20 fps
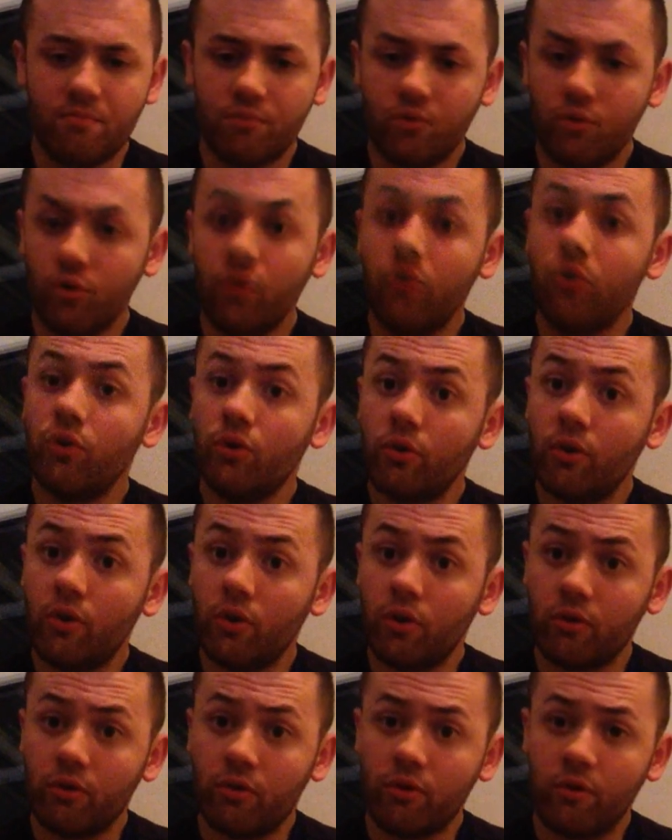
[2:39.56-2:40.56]
good
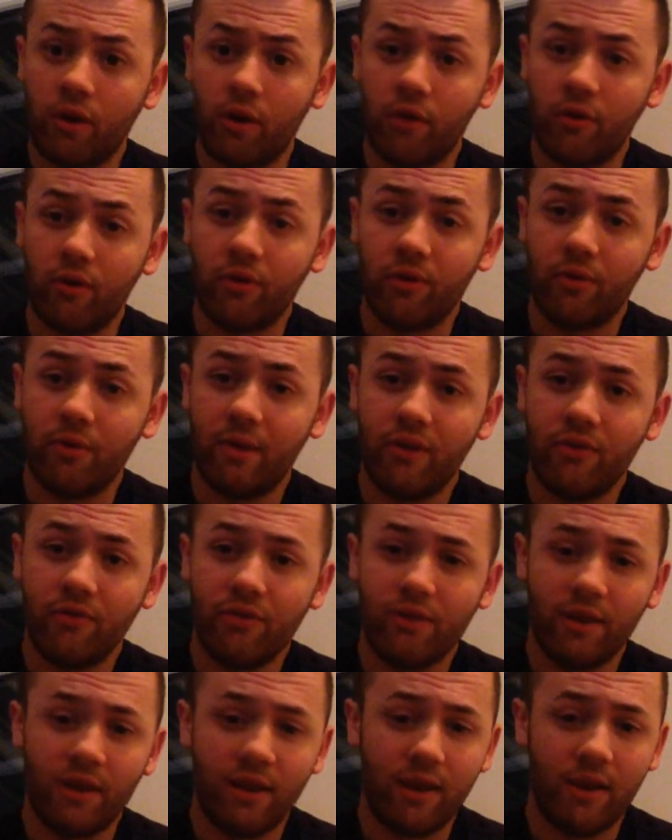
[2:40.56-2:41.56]
all across the pitch,
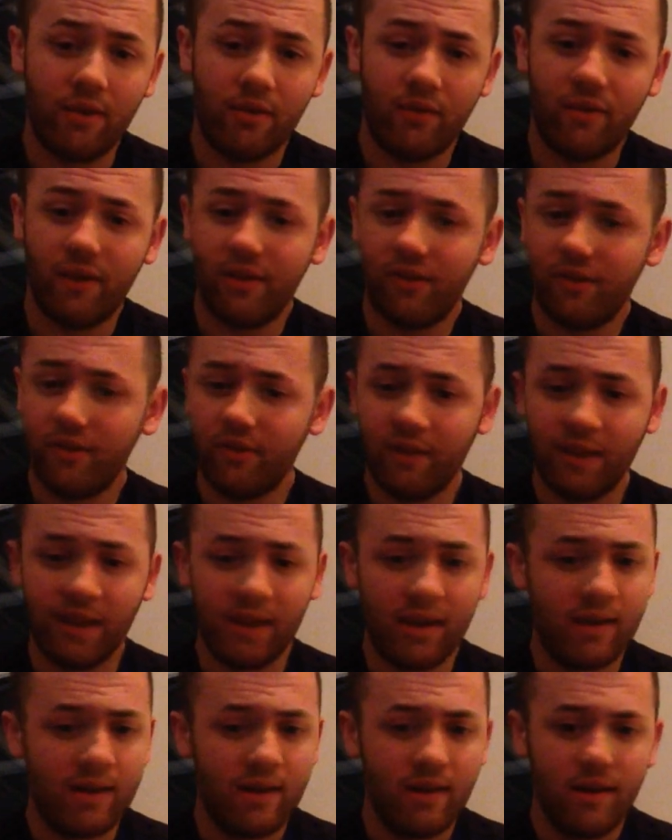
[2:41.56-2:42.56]
really. You know,
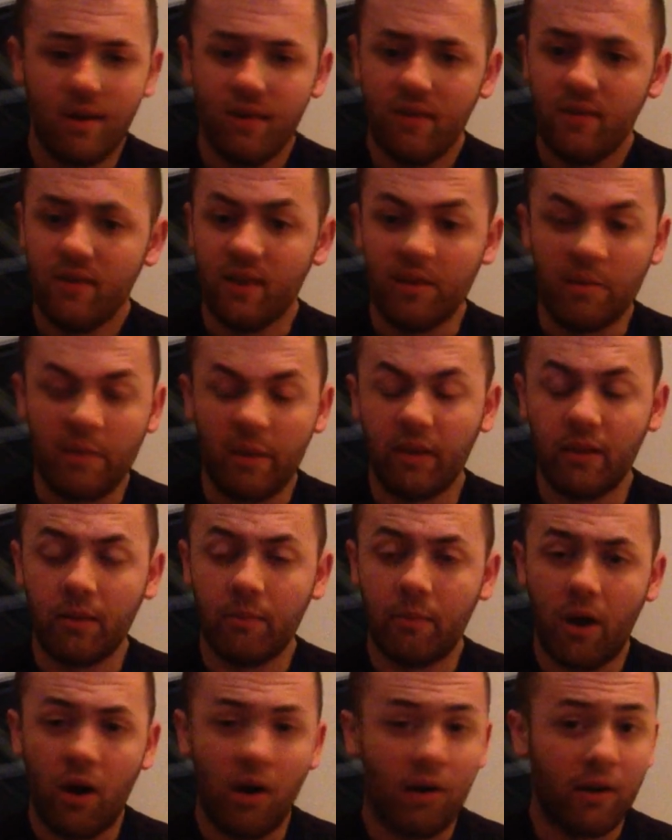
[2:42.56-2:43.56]
defensively, in the middle of
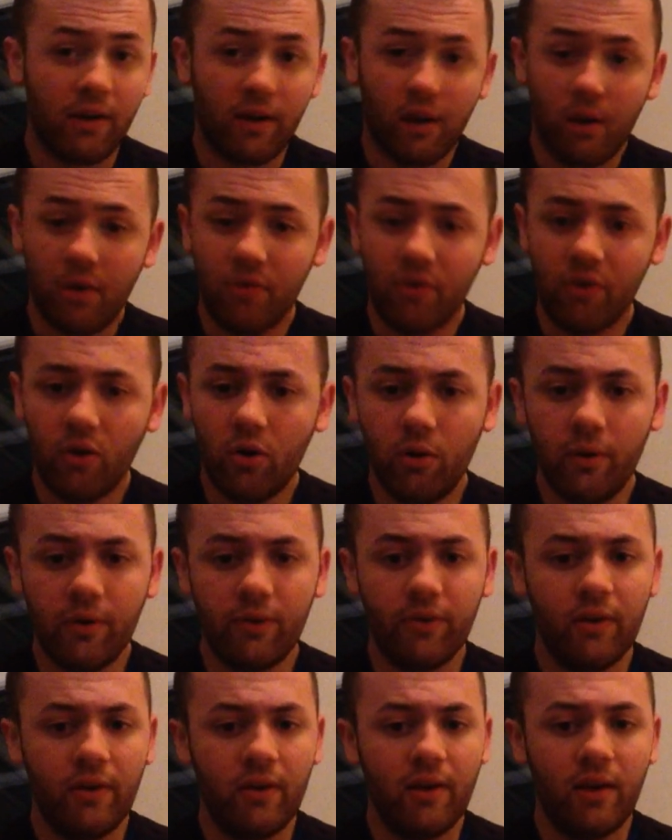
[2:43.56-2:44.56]
the park and going
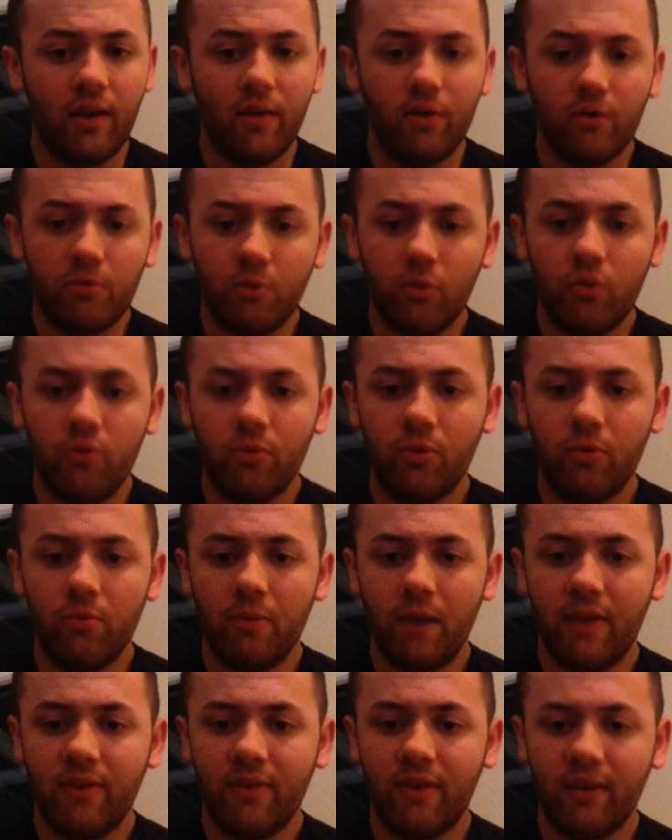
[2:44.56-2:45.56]
forward, and it was much, much
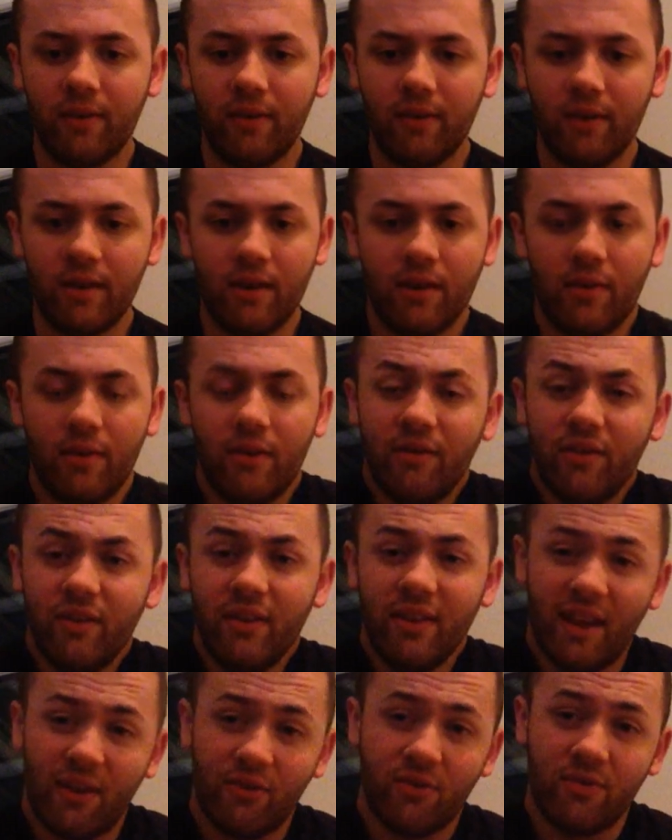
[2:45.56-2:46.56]
better. You know, and I
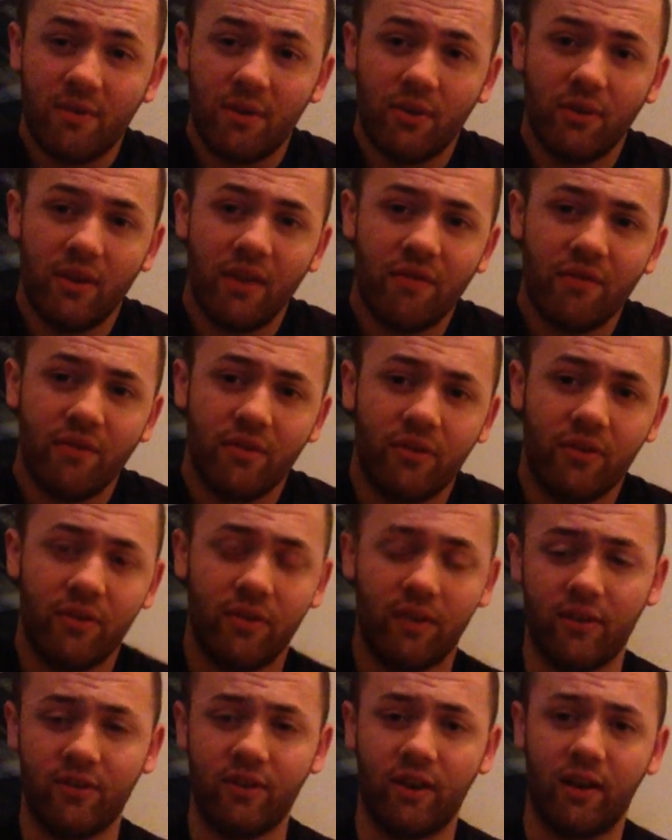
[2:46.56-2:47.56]
think that's a real difference
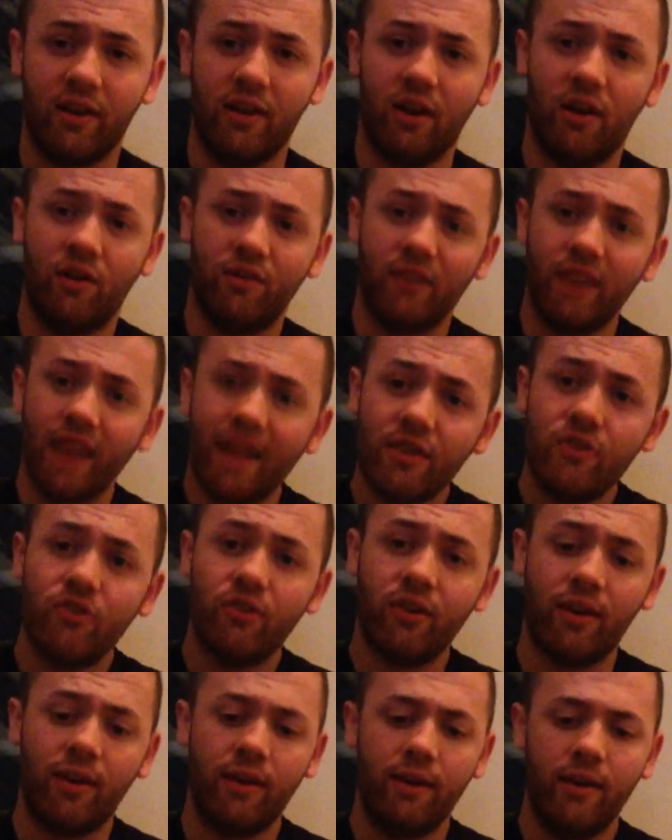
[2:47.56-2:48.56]
in that second half. The
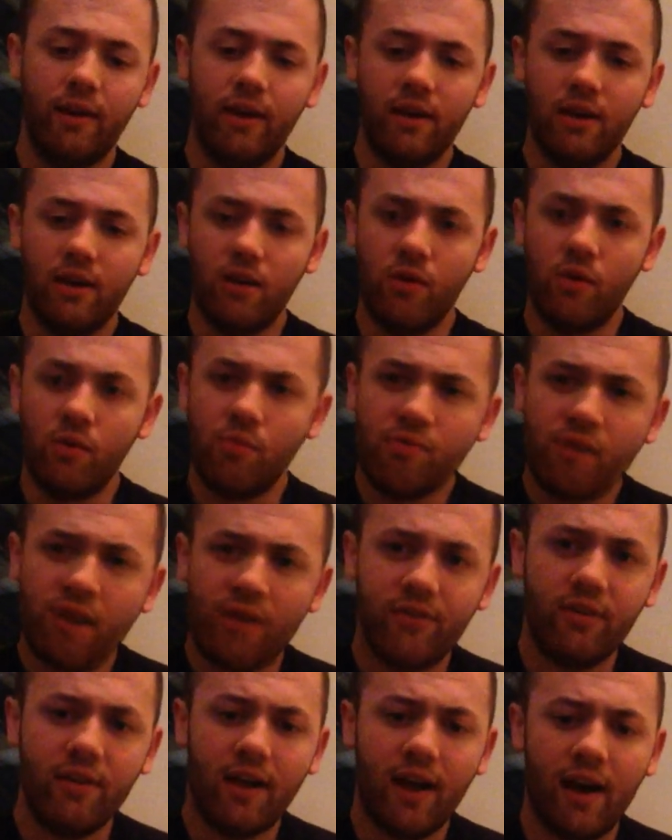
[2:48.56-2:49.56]
energy, you know, we're
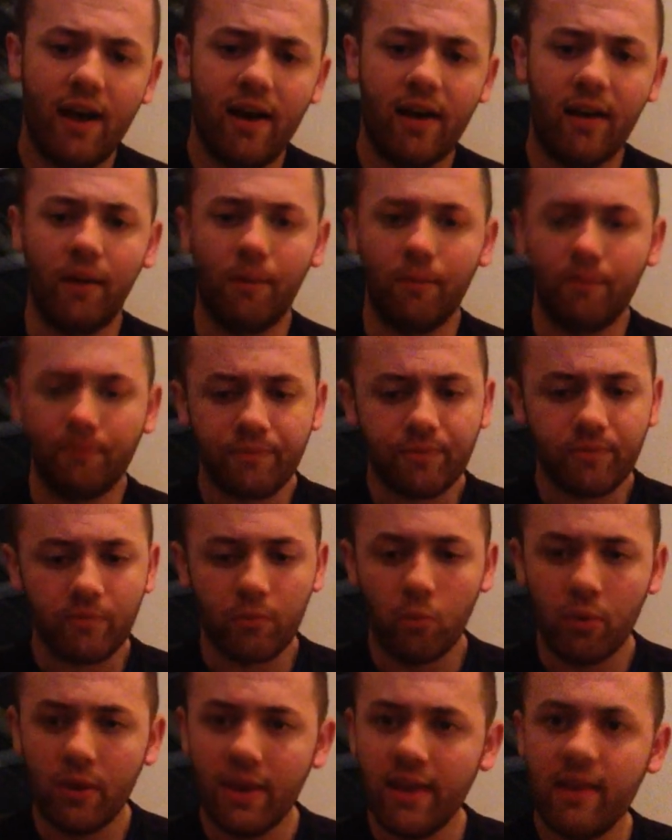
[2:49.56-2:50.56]
pressing high,
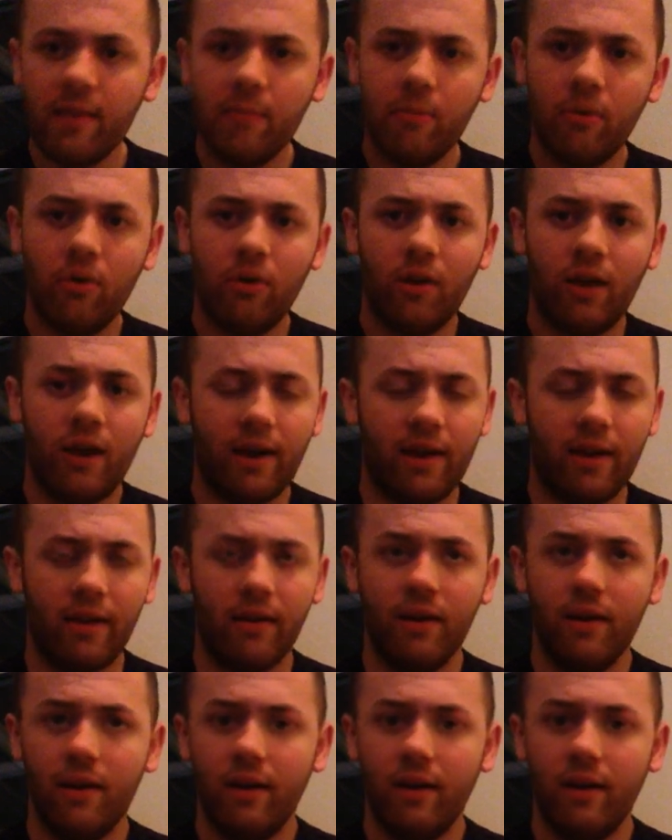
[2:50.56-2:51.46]
winning the ball high,